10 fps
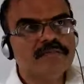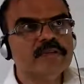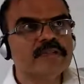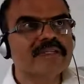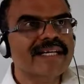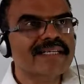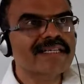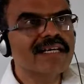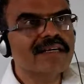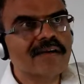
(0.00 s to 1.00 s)
right click
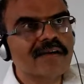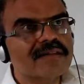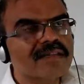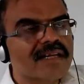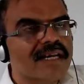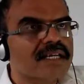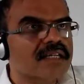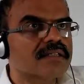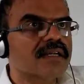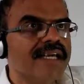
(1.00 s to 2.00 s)
on that
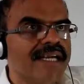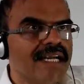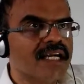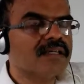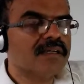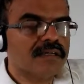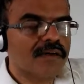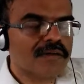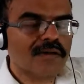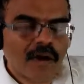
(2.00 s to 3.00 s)
link or
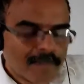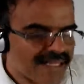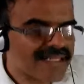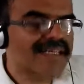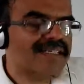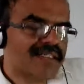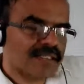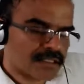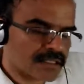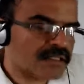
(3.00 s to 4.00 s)
copy that
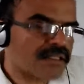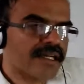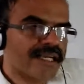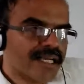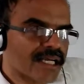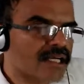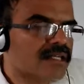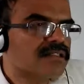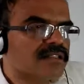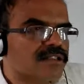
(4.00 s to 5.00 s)
link
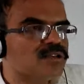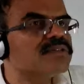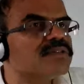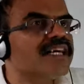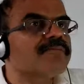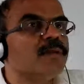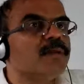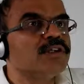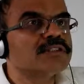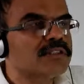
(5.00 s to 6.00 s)
to that post,
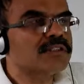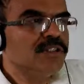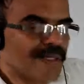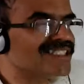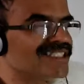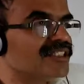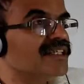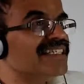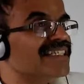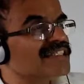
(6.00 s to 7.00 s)
you essentially need to
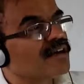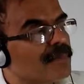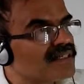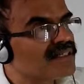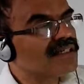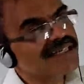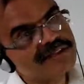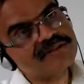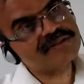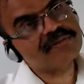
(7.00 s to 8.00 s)
copy the link to
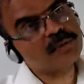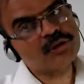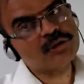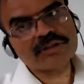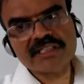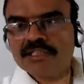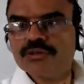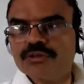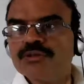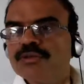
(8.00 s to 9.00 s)
that post
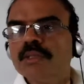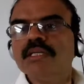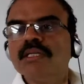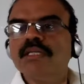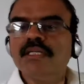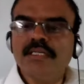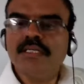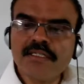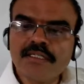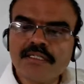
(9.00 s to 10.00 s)
into
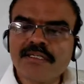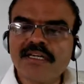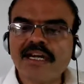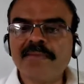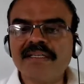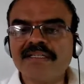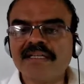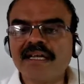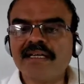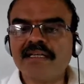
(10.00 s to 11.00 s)
comment
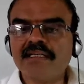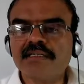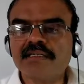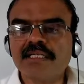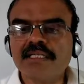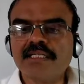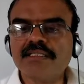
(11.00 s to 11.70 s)
tracker and